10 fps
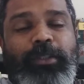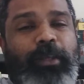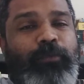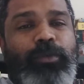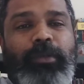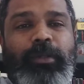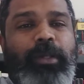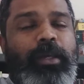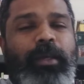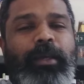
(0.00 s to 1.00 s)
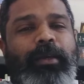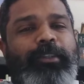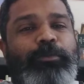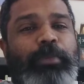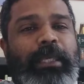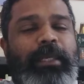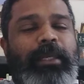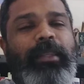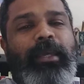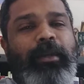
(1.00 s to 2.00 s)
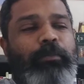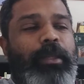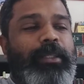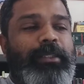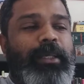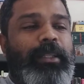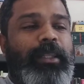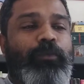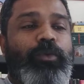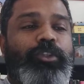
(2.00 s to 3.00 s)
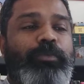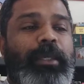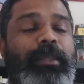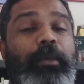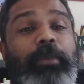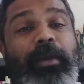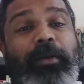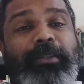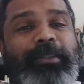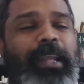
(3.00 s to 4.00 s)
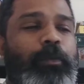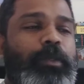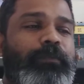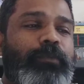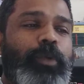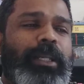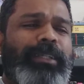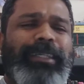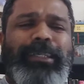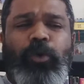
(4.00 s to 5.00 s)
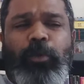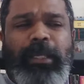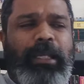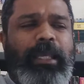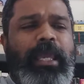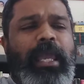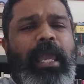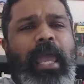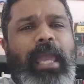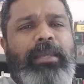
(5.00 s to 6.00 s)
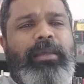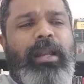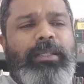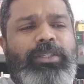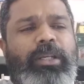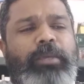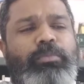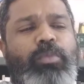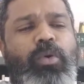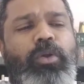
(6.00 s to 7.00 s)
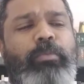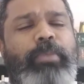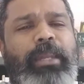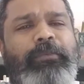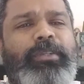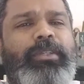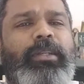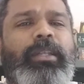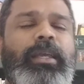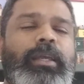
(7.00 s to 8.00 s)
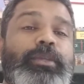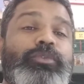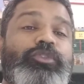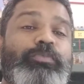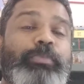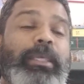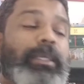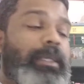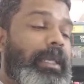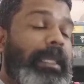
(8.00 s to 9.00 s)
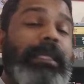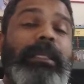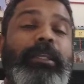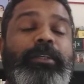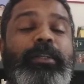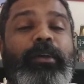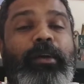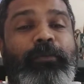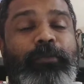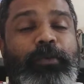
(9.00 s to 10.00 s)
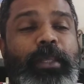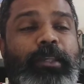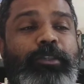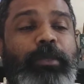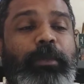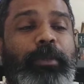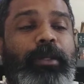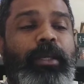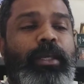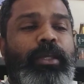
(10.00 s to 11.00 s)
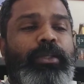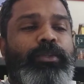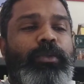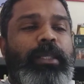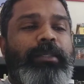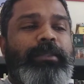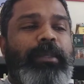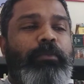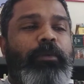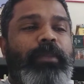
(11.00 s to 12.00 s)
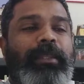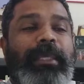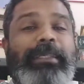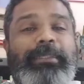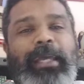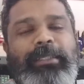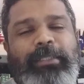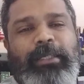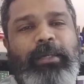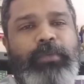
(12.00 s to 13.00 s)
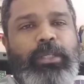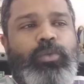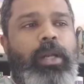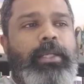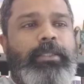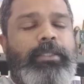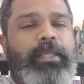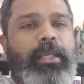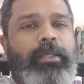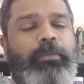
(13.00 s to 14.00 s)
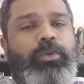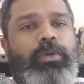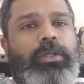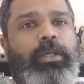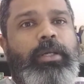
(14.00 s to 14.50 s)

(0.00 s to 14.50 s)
won't speak their mother tongue. They won't speak their parents' language fluent. It's economically and culturally more beneficial to speak English for these people. So these are some of the things that we need to understand about